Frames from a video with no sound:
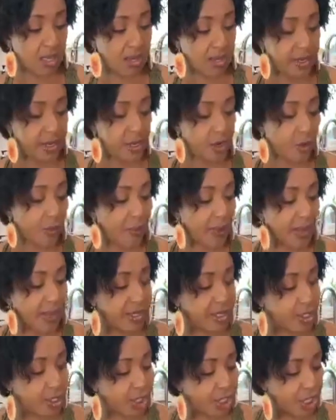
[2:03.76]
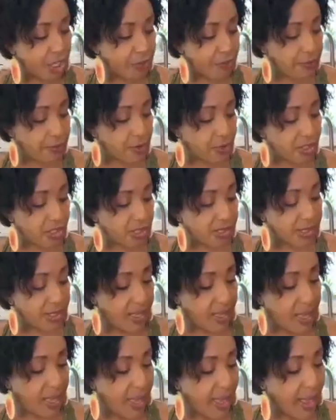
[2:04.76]
cleaned up my chicken foot.
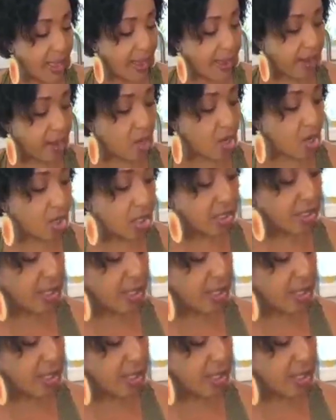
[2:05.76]
I cut